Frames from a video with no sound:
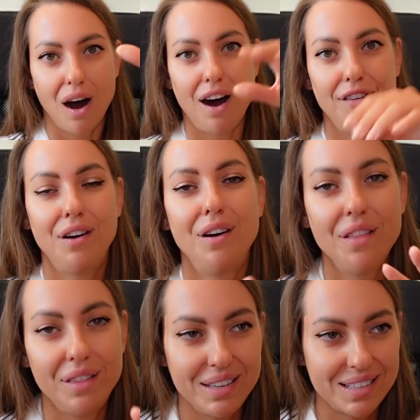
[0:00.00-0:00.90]
I've
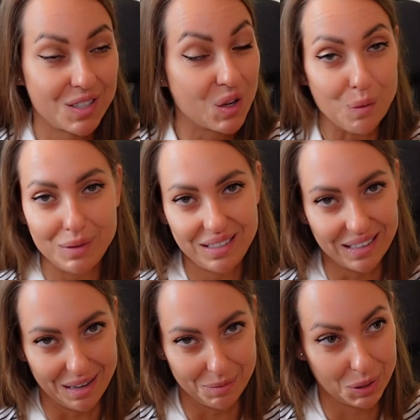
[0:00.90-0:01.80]
had this so many
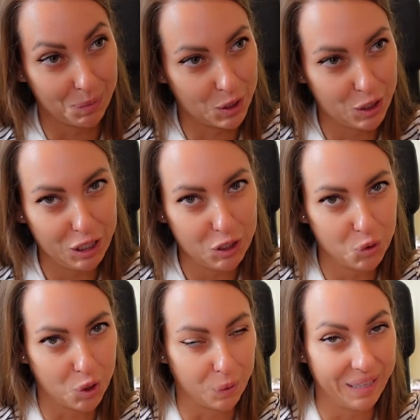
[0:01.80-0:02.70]
times, especially in
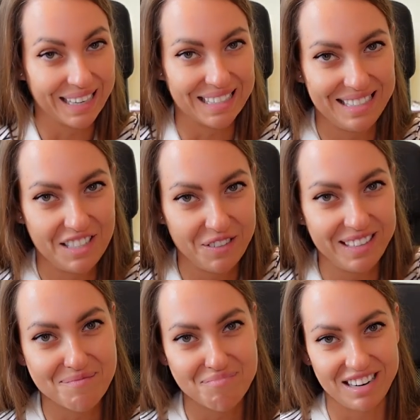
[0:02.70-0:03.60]
Norway, considering
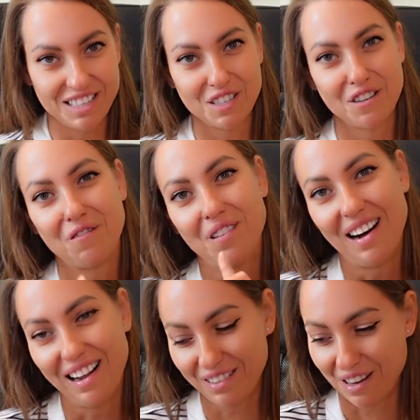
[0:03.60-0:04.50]
the prices of
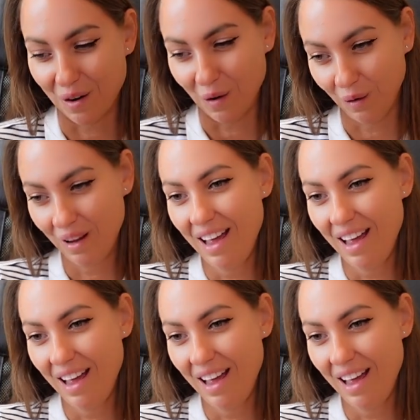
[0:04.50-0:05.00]
alcohol.